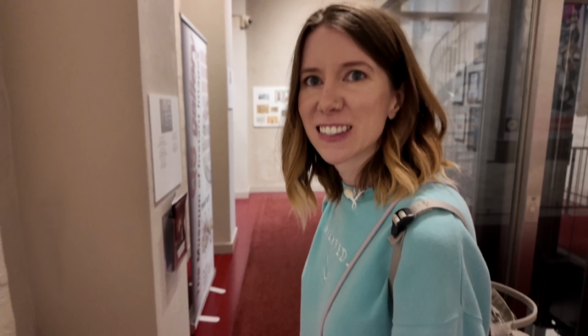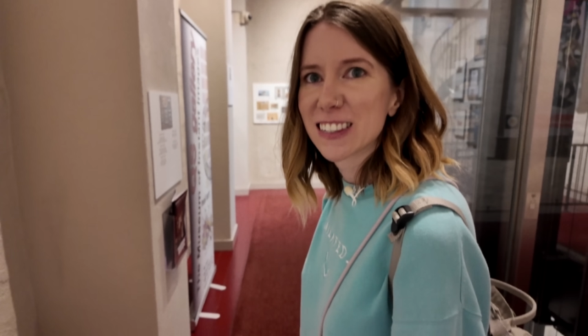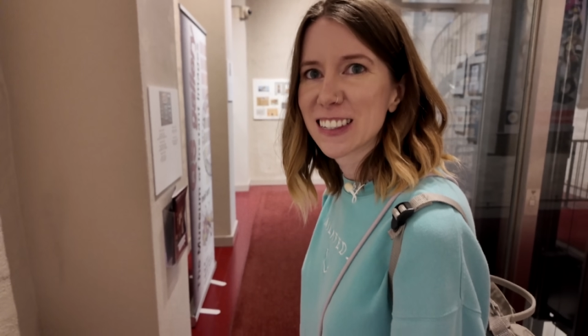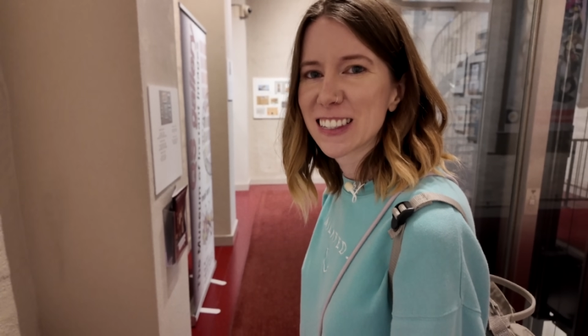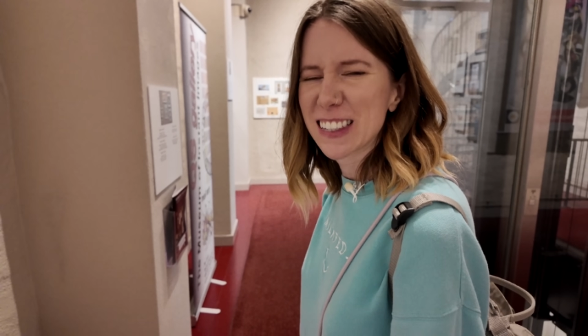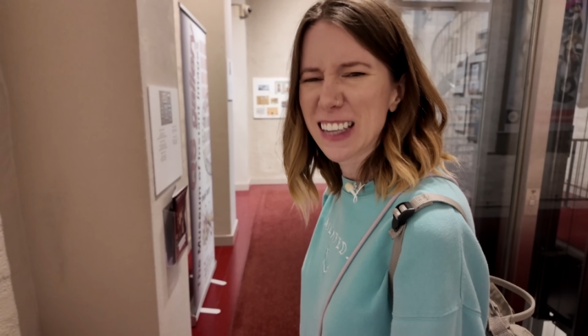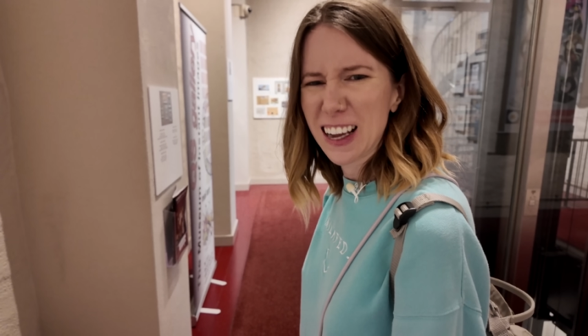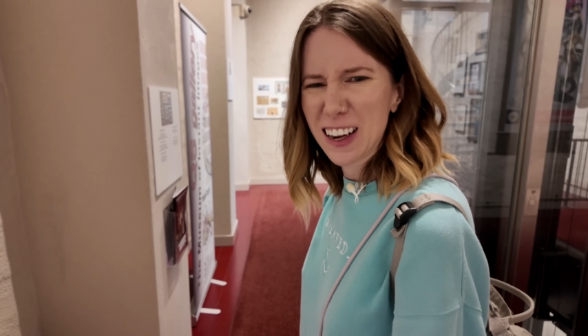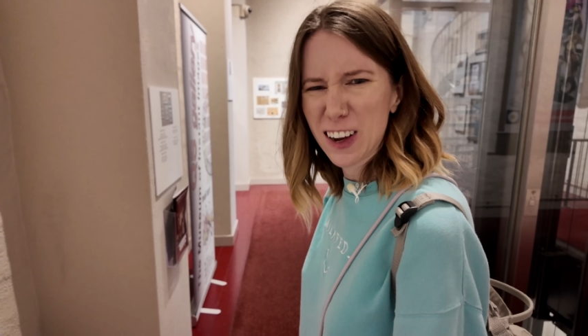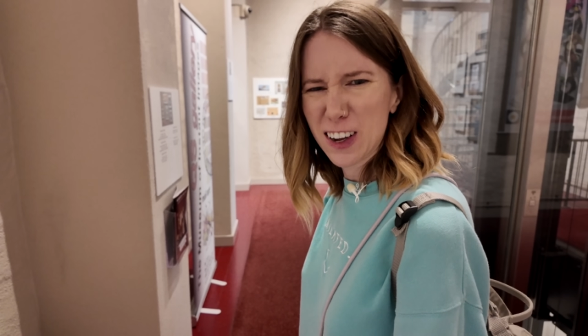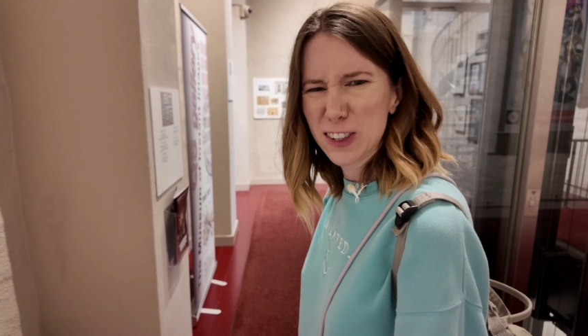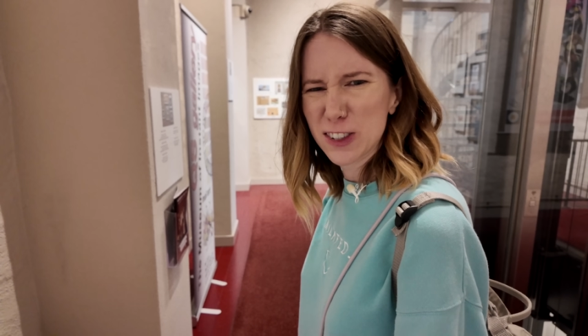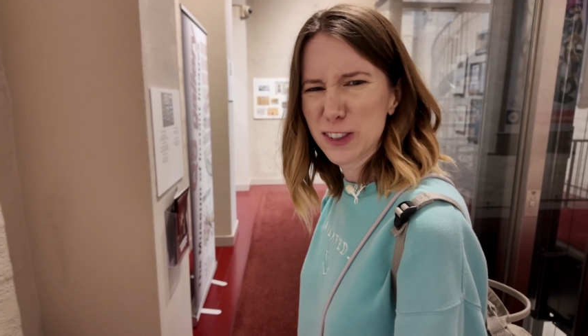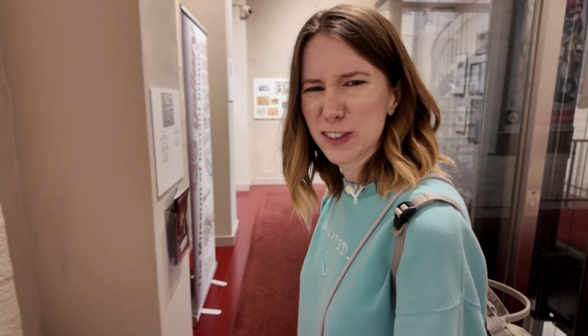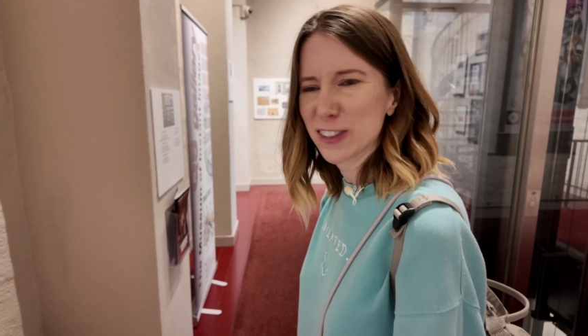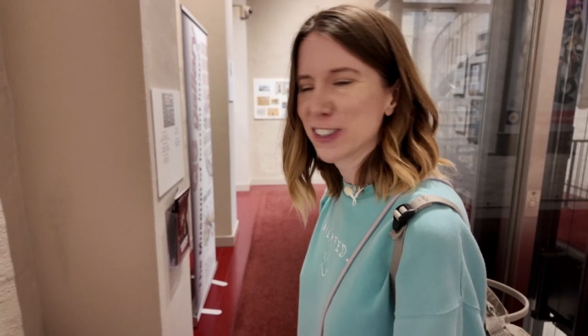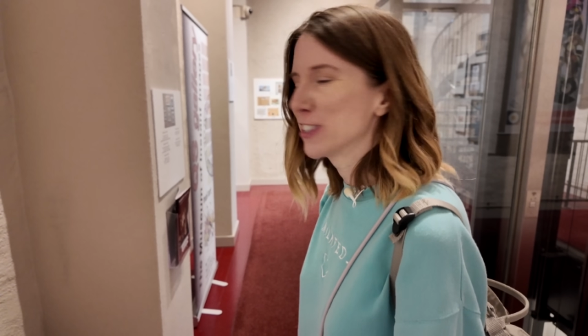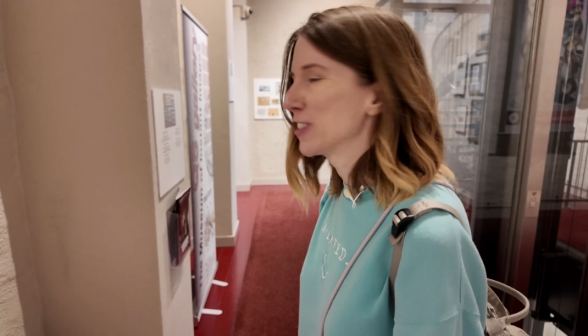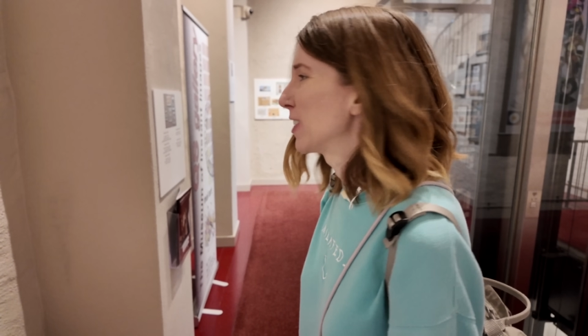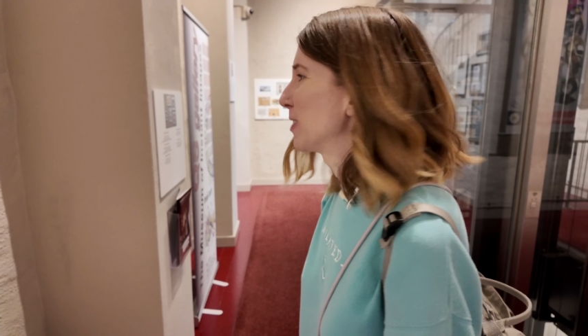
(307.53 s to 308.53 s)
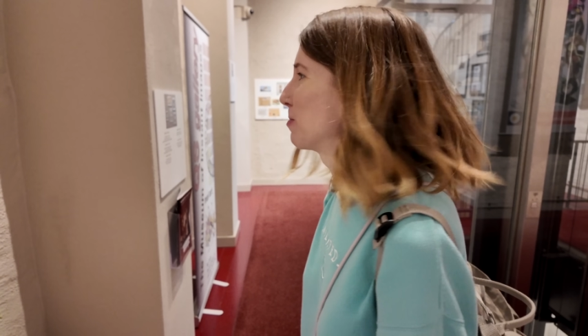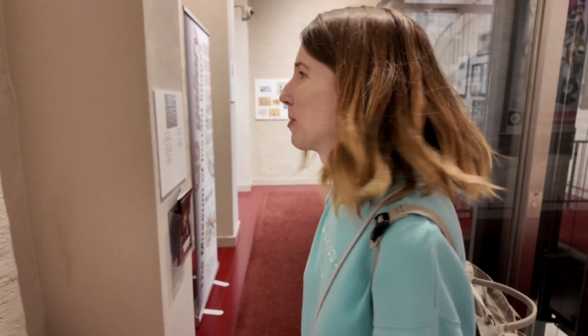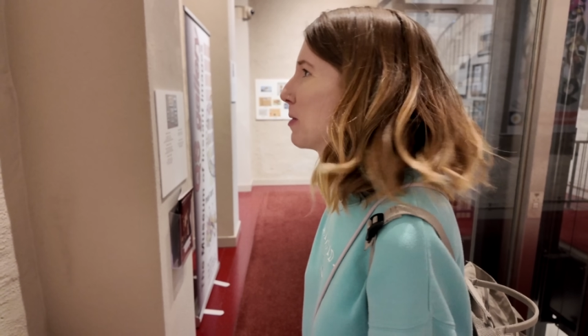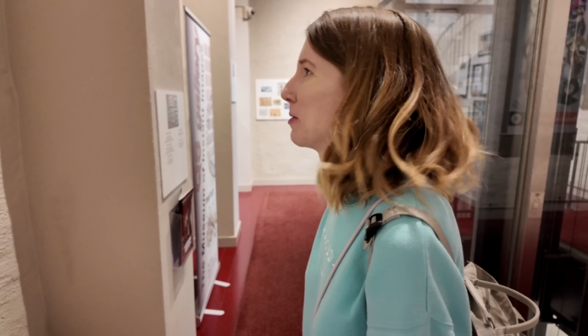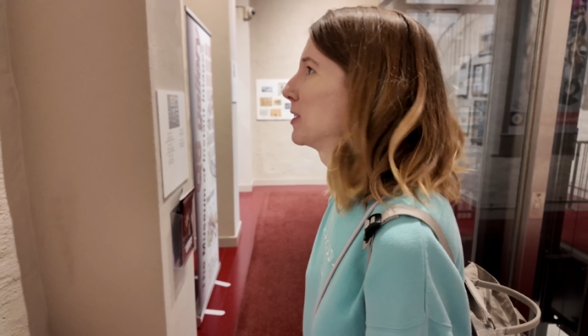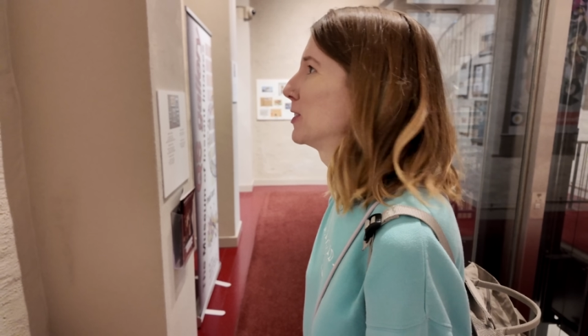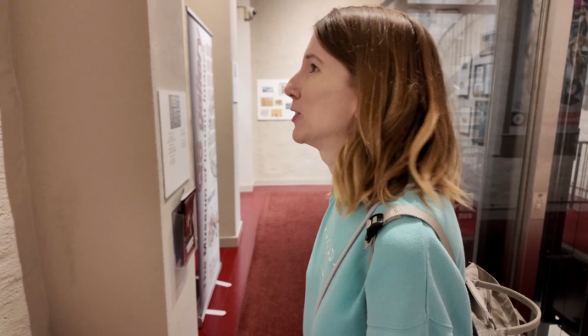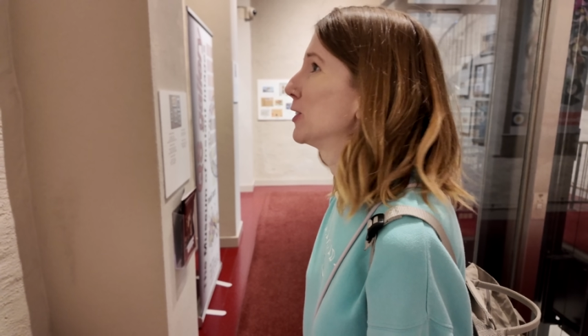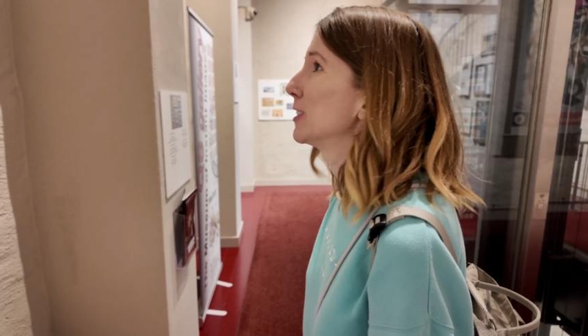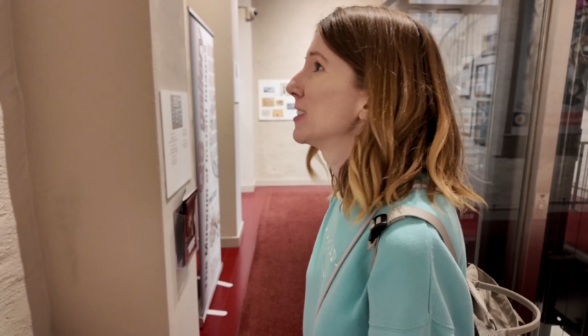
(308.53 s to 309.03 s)
Is that controversial? I
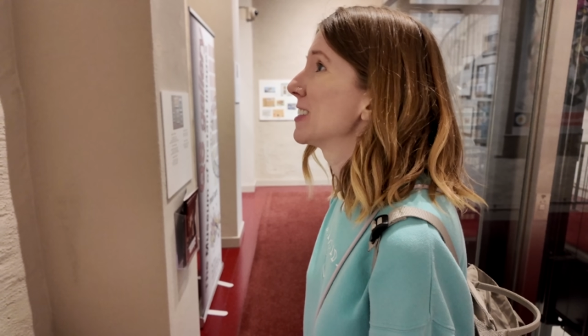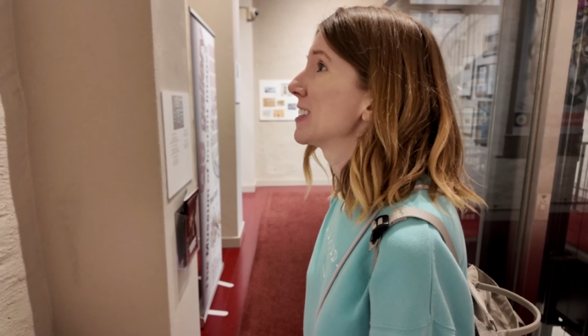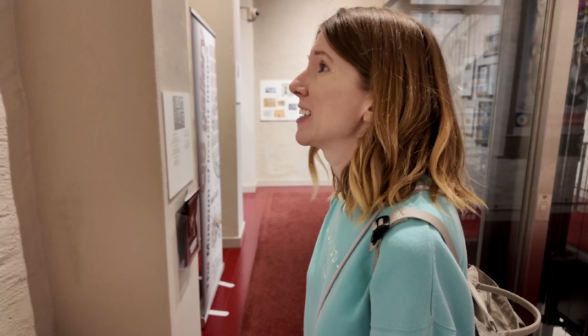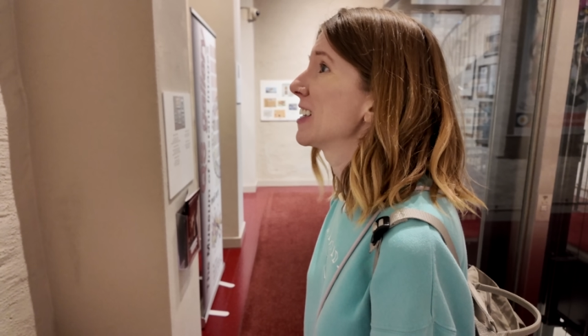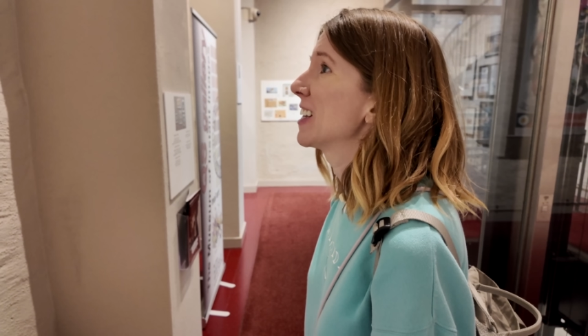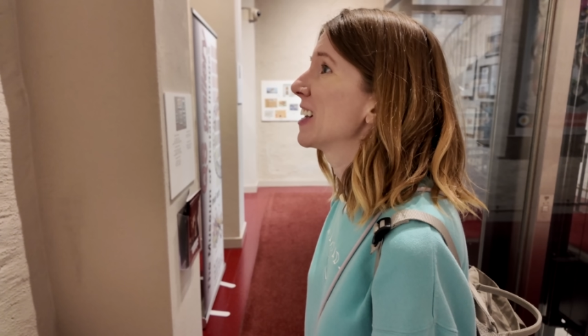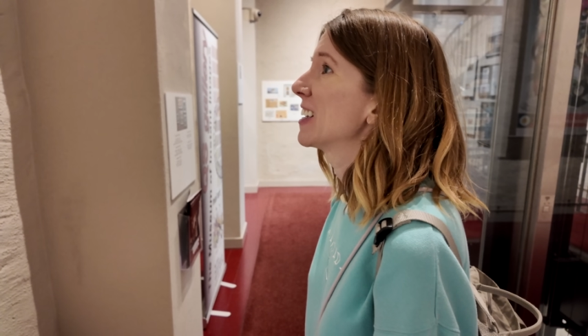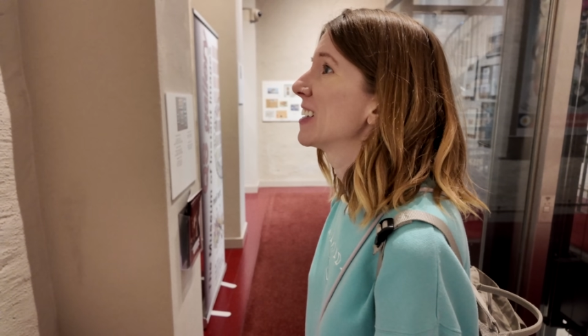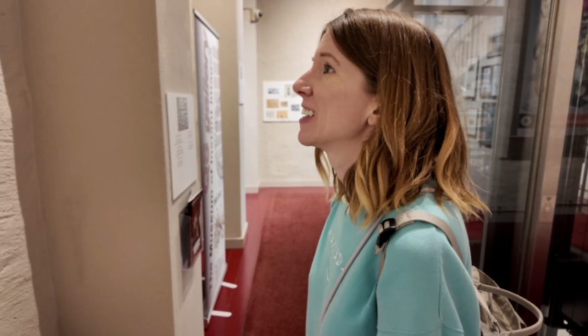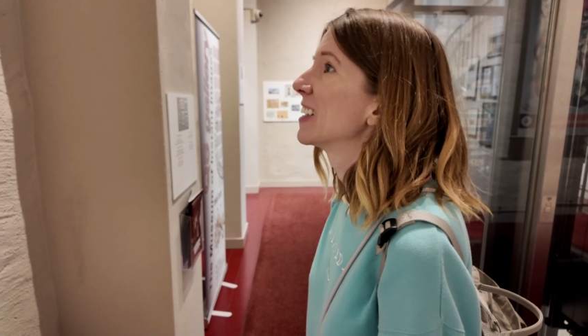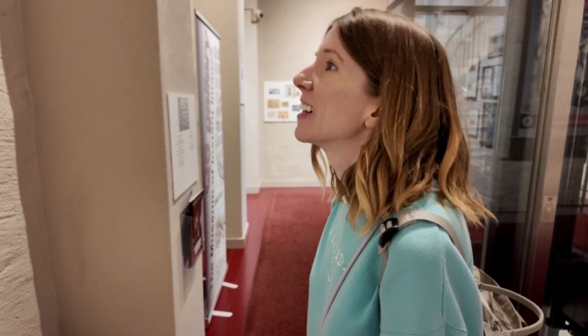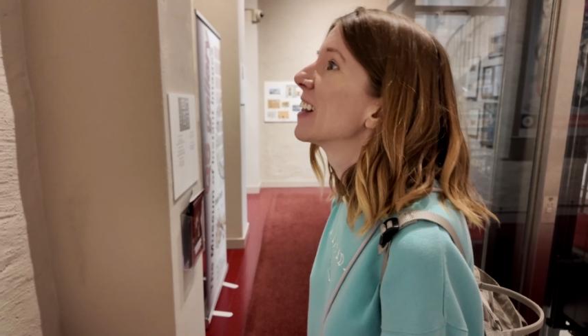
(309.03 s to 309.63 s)
probably shouldn't say that.